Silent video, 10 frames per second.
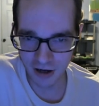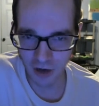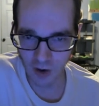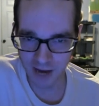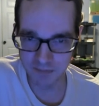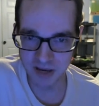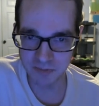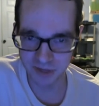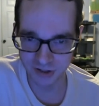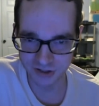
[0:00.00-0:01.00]
I don't know why
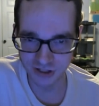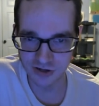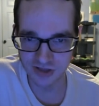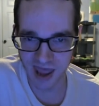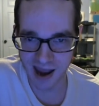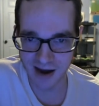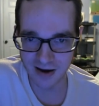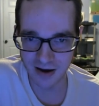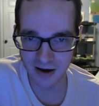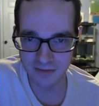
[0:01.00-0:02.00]
people do
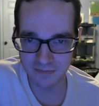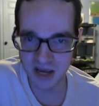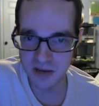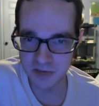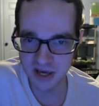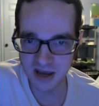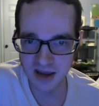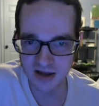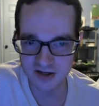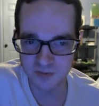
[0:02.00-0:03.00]
that. Maybe
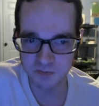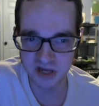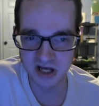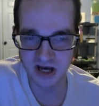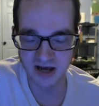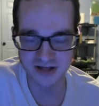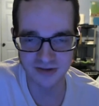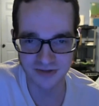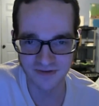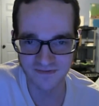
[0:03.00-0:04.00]
it's
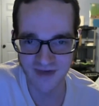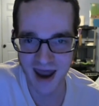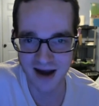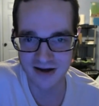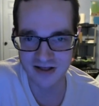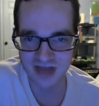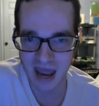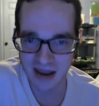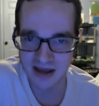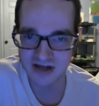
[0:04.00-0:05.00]
because of the fact
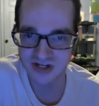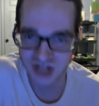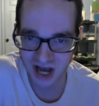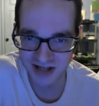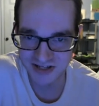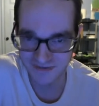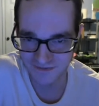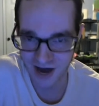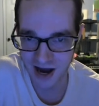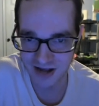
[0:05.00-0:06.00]
that it
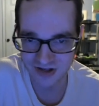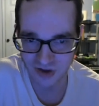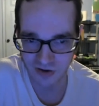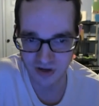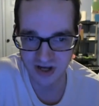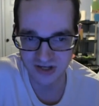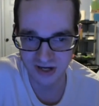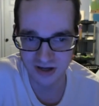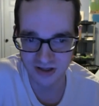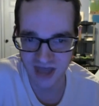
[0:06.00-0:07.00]
justifies the
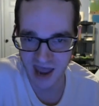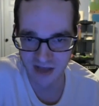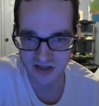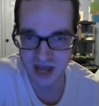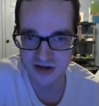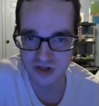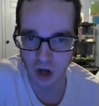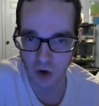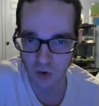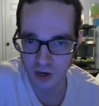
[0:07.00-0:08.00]
reason that they
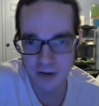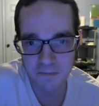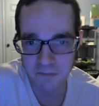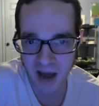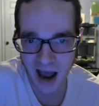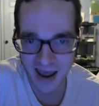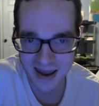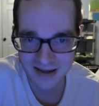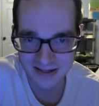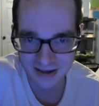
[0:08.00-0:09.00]
don't want to
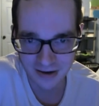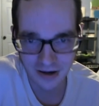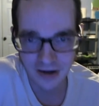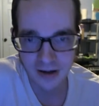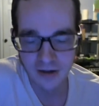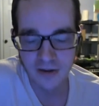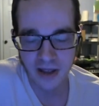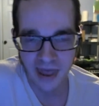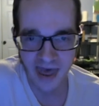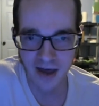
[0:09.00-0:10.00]
buy it.
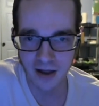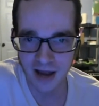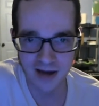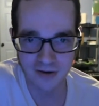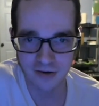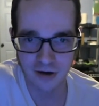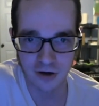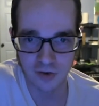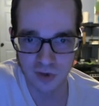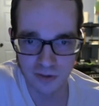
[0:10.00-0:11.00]
Hell, I don't
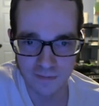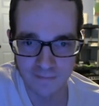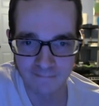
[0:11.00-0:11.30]
know.